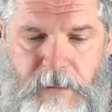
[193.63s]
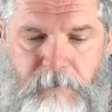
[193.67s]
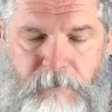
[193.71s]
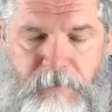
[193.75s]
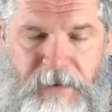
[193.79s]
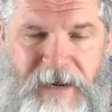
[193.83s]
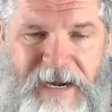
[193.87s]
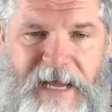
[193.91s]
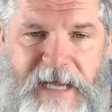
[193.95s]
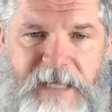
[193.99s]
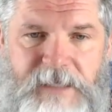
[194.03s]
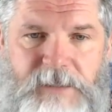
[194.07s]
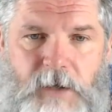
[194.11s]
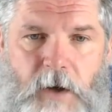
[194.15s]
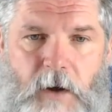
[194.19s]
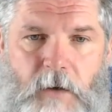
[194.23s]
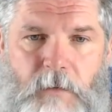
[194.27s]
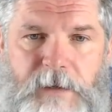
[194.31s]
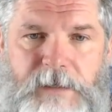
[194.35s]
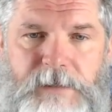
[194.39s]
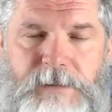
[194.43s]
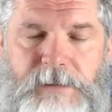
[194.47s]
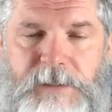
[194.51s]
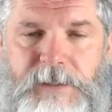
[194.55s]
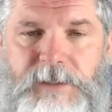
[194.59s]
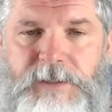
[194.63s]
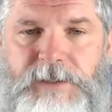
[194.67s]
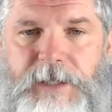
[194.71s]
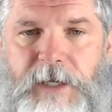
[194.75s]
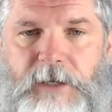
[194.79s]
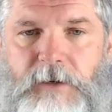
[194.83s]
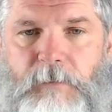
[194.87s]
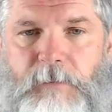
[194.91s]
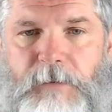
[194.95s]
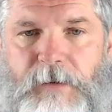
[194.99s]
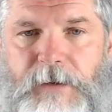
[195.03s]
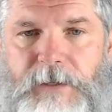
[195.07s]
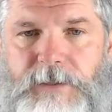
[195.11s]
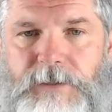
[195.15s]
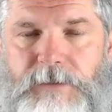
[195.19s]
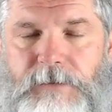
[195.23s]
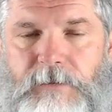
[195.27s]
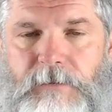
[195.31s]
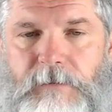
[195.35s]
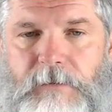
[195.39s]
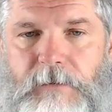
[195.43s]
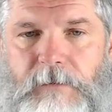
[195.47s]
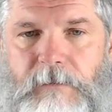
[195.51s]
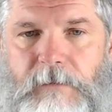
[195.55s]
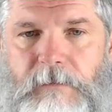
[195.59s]
But as always, this channel brings
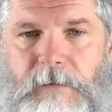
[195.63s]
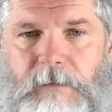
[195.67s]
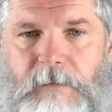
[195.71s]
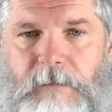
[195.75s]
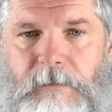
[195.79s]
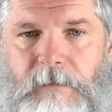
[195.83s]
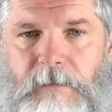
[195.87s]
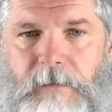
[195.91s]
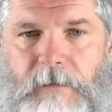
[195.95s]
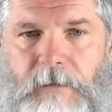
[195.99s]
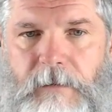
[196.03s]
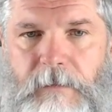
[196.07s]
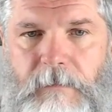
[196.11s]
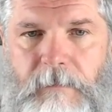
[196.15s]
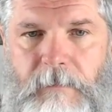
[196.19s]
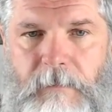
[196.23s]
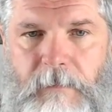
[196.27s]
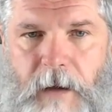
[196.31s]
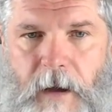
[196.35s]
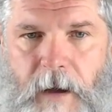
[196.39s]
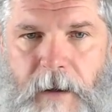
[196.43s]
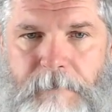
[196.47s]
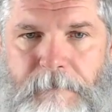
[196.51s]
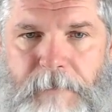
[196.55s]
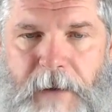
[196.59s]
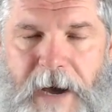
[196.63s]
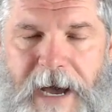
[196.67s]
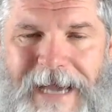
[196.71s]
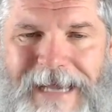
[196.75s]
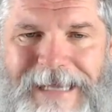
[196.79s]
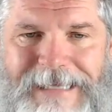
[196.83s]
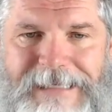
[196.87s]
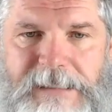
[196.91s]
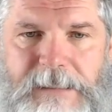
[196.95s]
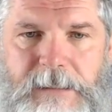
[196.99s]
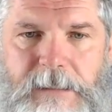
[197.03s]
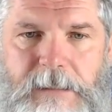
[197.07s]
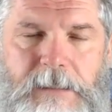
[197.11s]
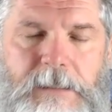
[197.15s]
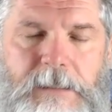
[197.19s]
you unbiased,